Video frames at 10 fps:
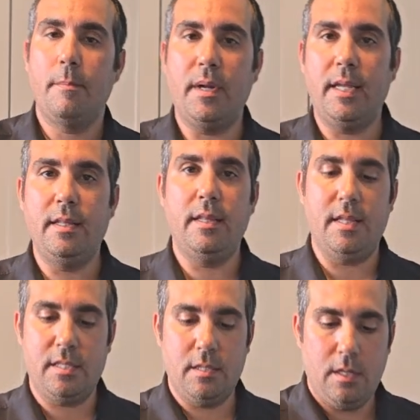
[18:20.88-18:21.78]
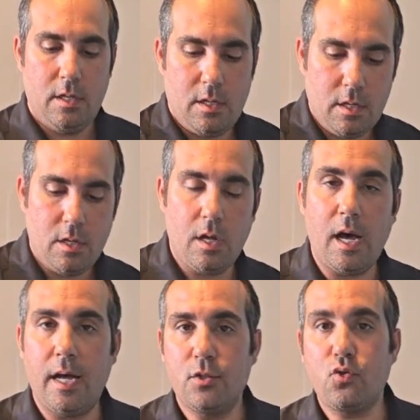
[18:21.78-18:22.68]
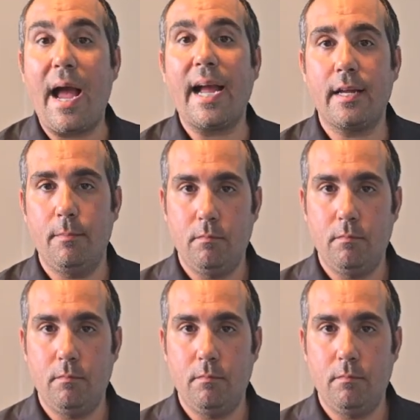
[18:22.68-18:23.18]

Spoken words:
but in this track